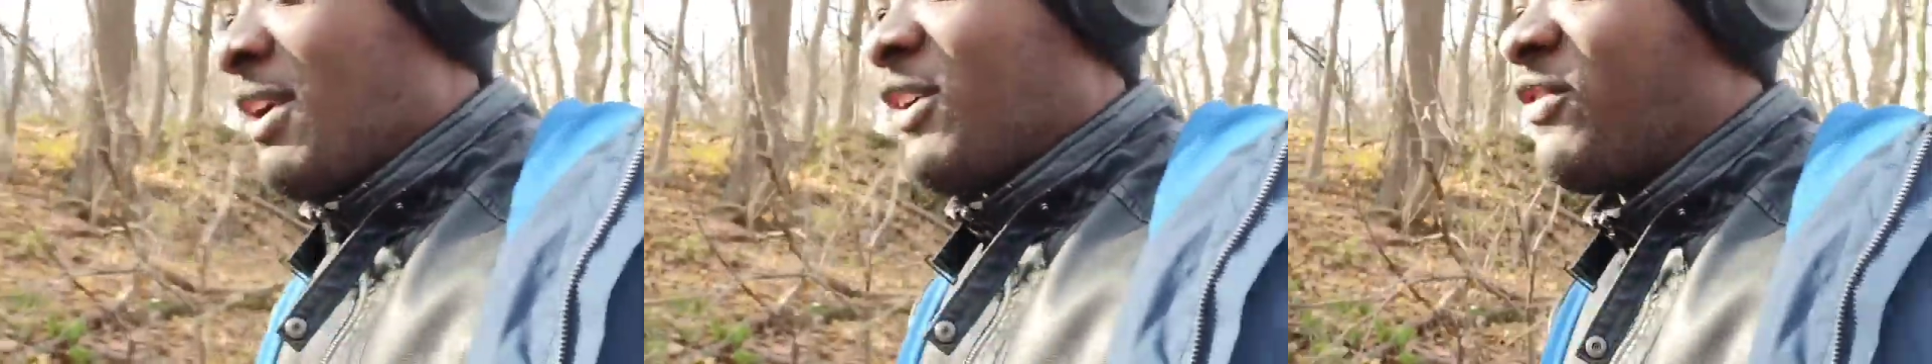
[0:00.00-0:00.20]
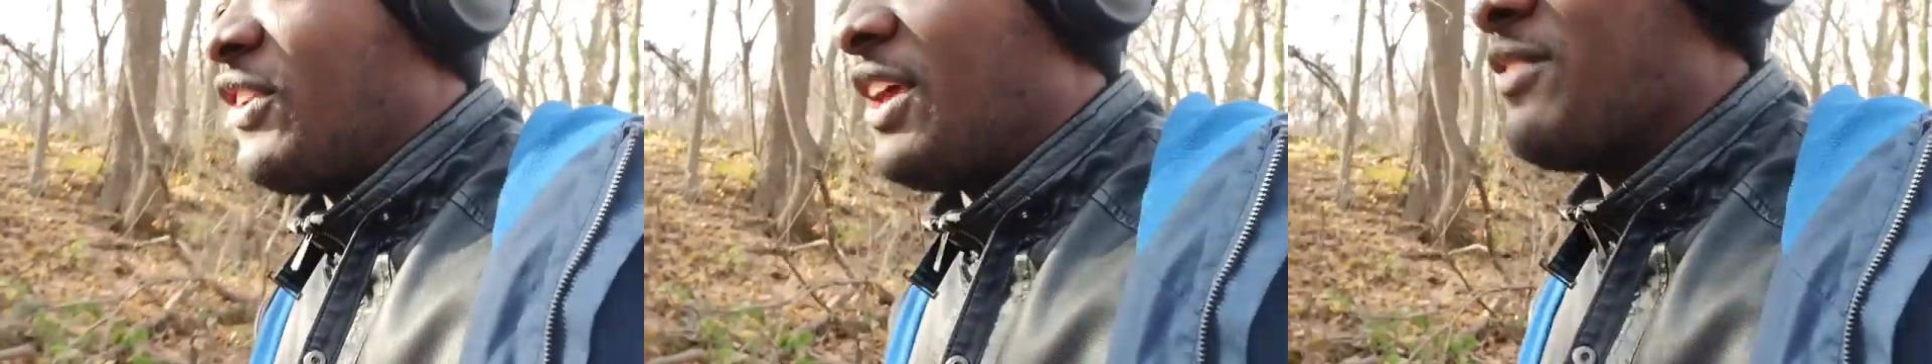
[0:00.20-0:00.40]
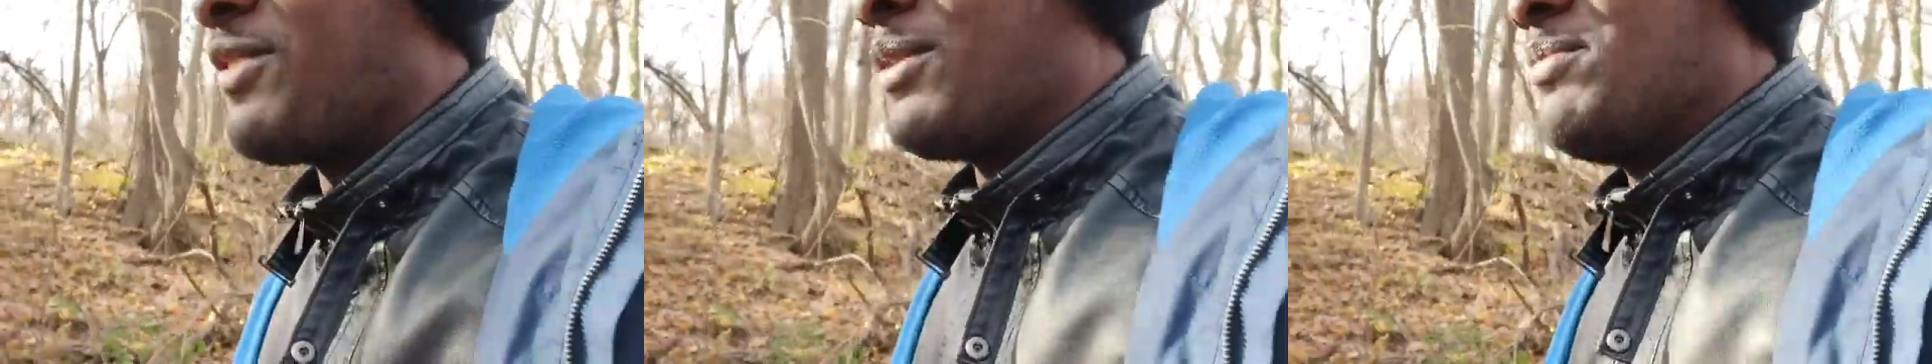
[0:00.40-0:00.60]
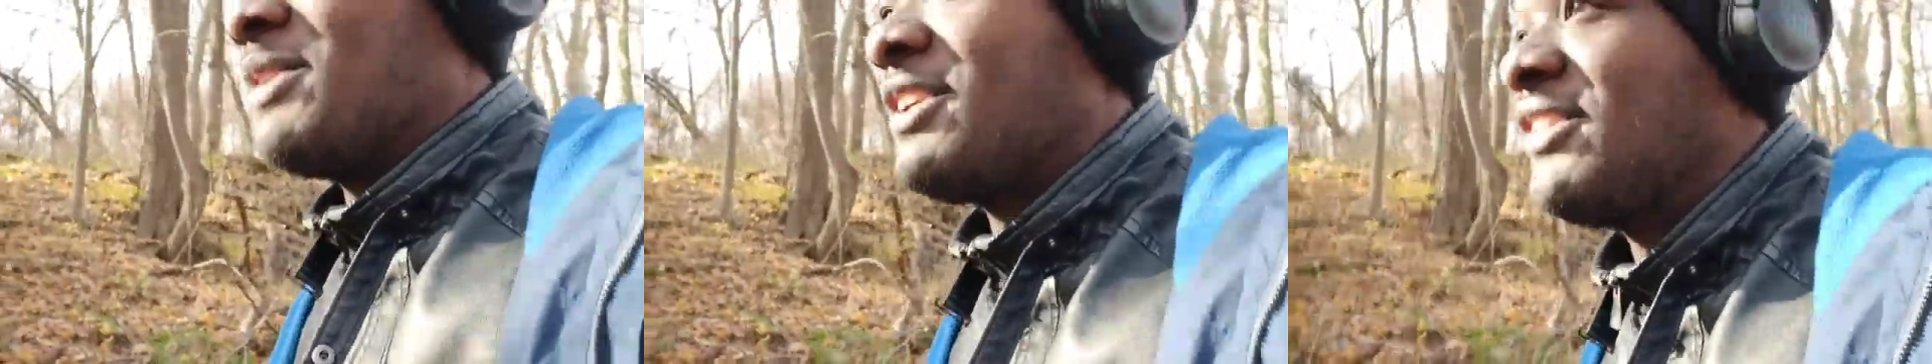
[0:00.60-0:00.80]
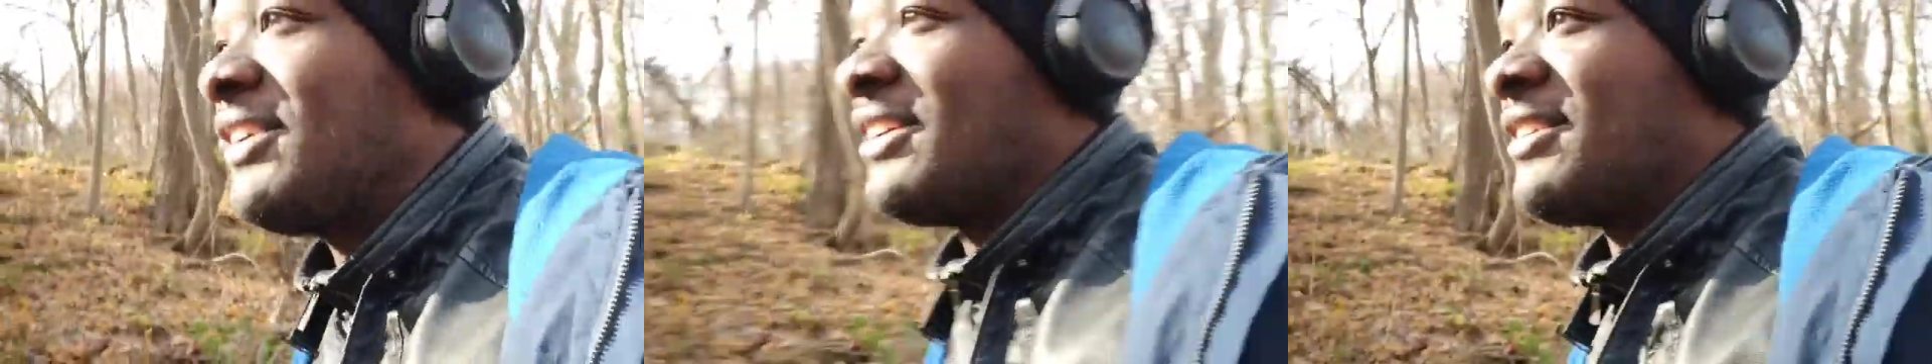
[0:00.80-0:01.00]
flavor,
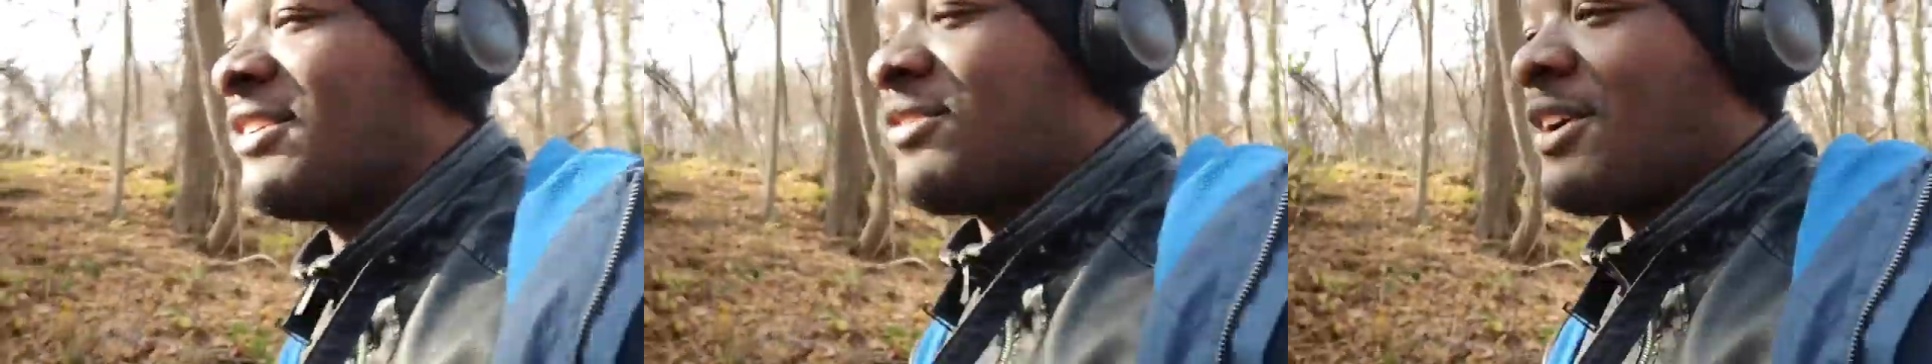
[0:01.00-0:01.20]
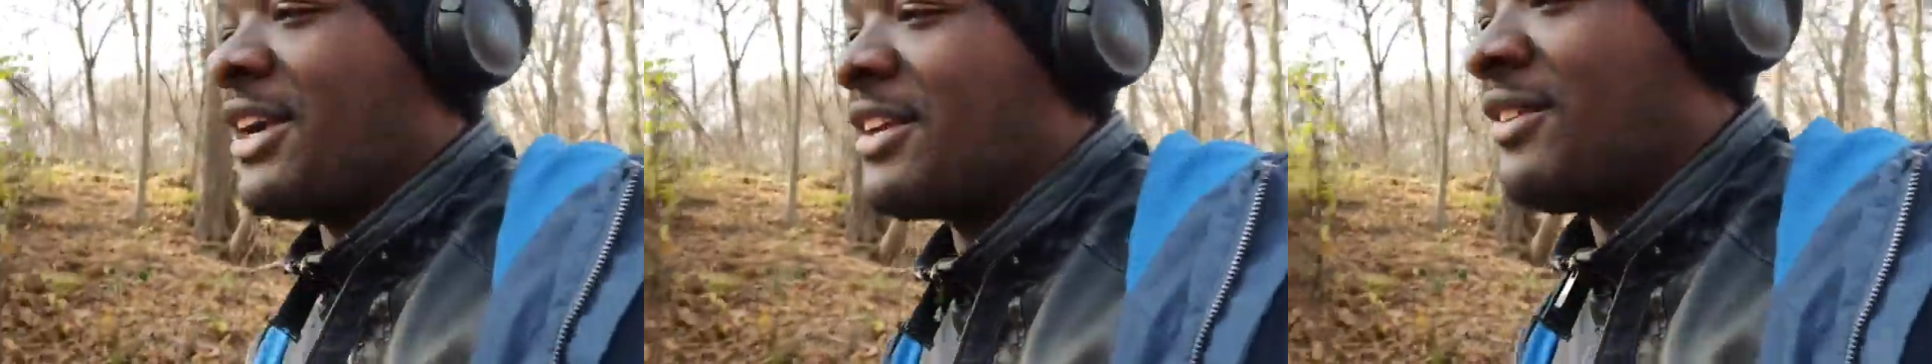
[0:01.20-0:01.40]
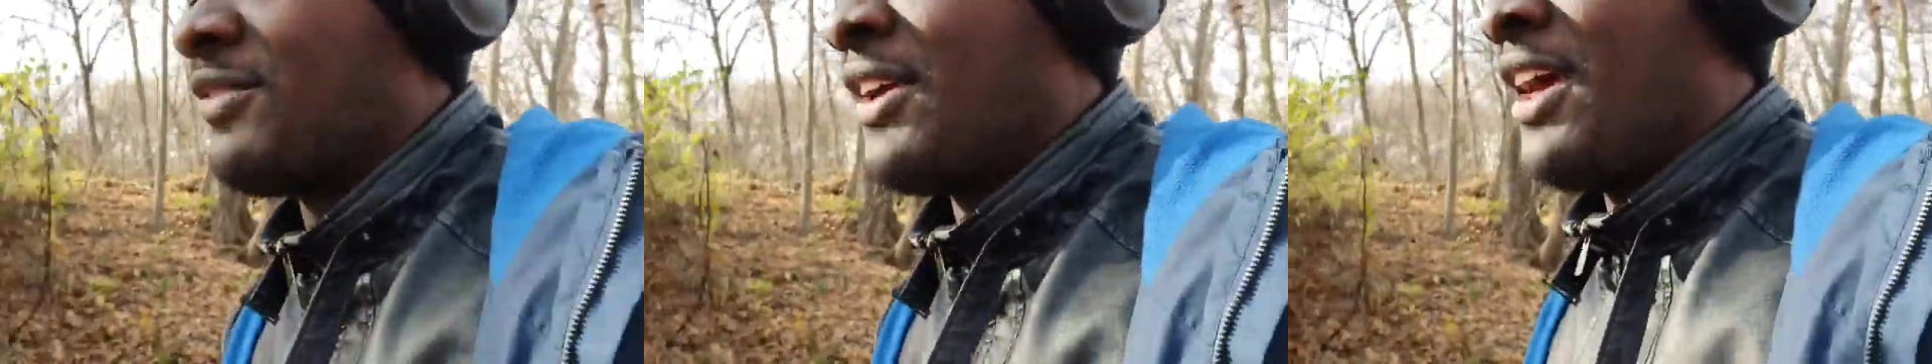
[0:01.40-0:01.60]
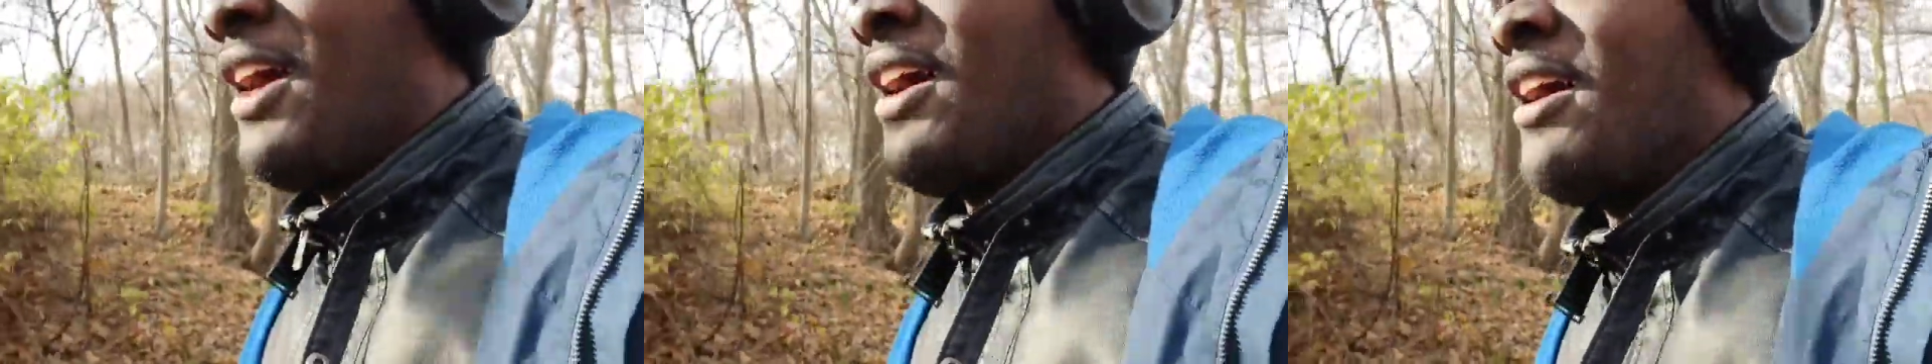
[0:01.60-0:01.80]
but she is attractive.